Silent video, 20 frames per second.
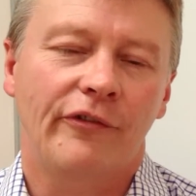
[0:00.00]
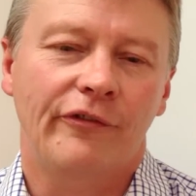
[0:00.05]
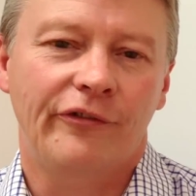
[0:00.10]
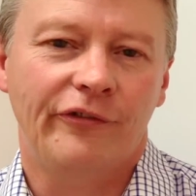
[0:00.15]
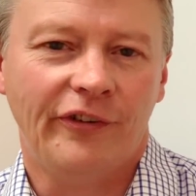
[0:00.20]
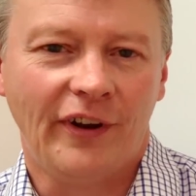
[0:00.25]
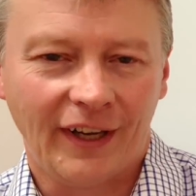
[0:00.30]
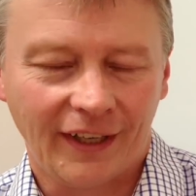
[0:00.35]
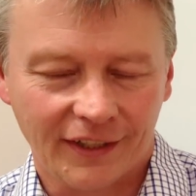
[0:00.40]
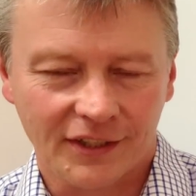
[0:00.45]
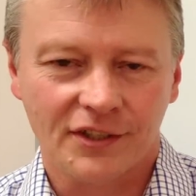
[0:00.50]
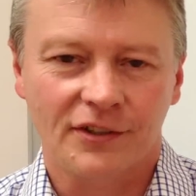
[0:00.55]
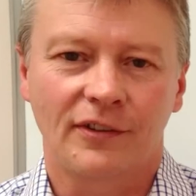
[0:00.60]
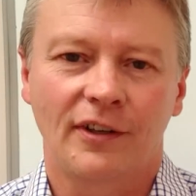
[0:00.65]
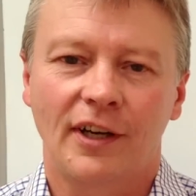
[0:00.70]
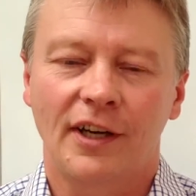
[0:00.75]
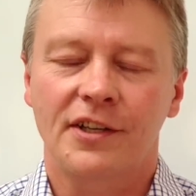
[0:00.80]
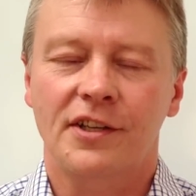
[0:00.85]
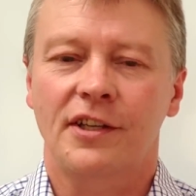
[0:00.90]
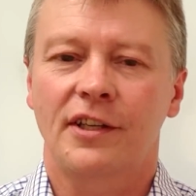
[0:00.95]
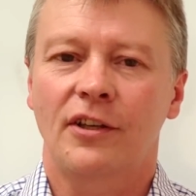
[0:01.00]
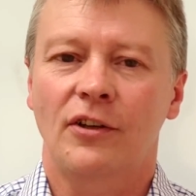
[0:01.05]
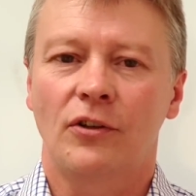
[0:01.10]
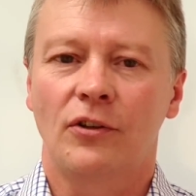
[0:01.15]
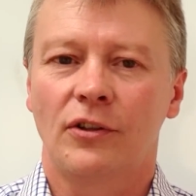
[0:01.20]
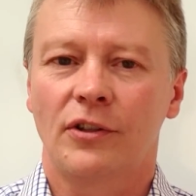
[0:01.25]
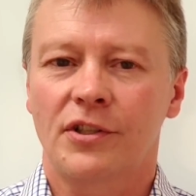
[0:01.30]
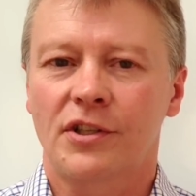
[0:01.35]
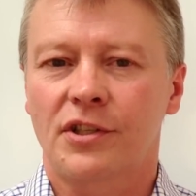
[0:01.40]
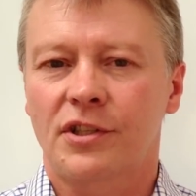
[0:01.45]
factorising
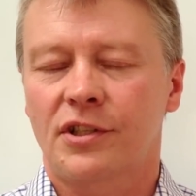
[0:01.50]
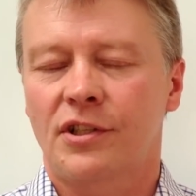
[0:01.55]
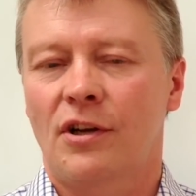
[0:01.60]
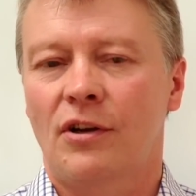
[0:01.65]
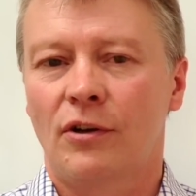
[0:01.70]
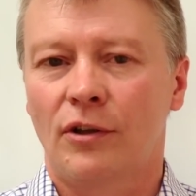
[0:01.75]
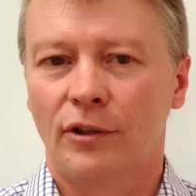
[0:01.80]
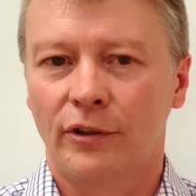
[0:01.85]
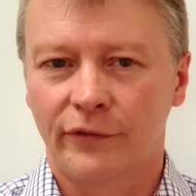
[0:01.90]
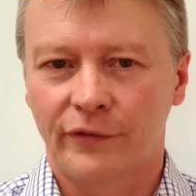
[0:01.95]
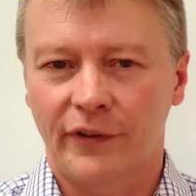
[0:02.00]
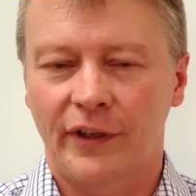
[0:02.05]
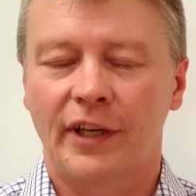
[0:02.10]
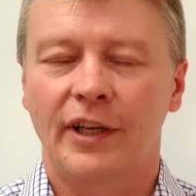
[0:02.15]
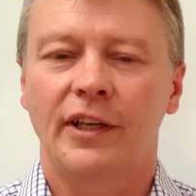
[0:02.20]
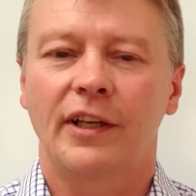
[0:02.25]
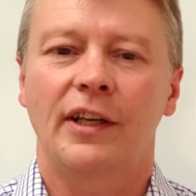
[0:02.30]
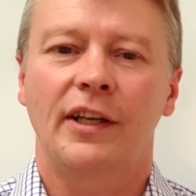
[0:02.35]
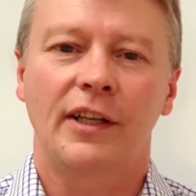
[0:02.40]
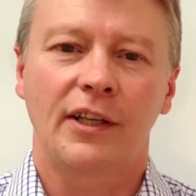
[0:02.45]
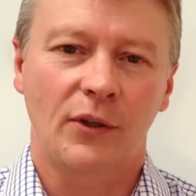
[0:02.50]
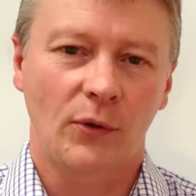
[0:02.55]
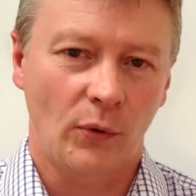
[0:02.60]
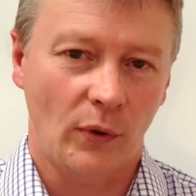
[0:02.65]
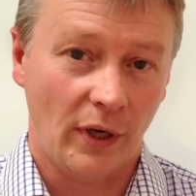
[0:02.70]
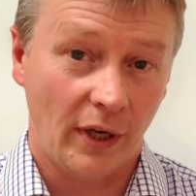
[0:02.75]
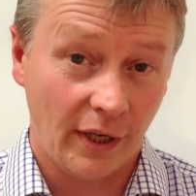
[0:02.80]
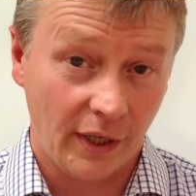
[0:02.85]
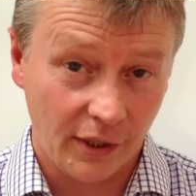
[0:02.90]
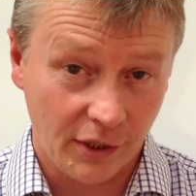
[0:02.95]
or solving
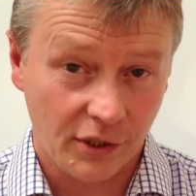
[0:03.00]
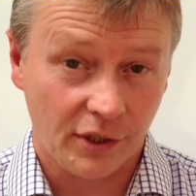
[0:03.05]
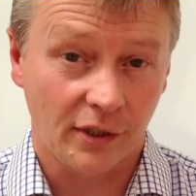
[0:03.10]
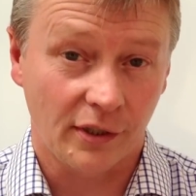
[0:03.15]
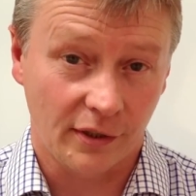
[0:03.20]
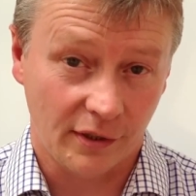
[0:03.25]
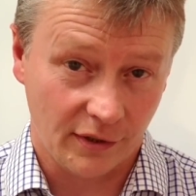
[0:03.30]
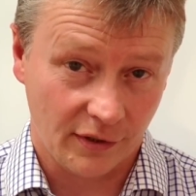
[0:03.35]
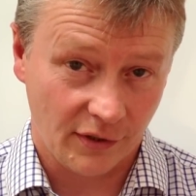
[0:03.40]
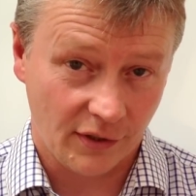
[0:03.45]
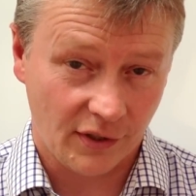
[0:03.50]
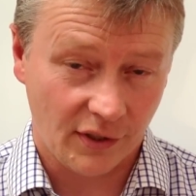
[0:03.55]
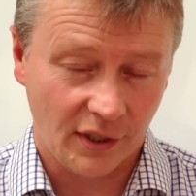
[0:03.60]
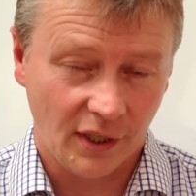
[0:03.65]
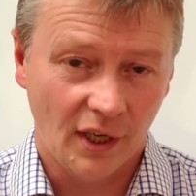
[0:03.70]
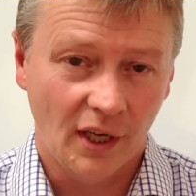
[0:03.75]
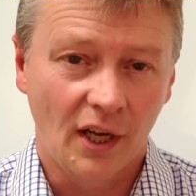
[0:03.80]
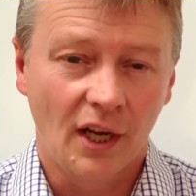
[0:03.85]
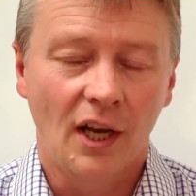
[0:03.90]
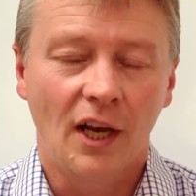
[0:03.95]
equations.